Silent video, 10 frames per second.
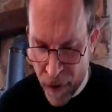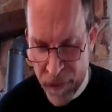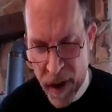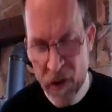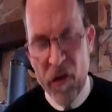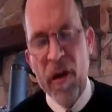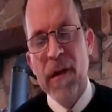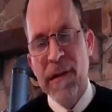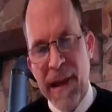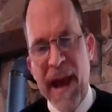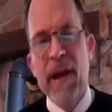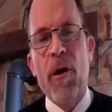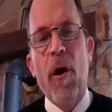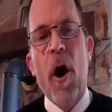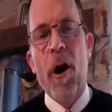of this
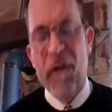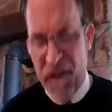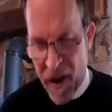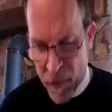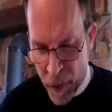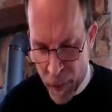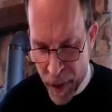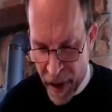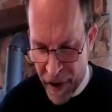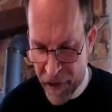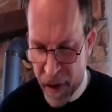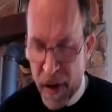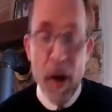later on our Facebook page.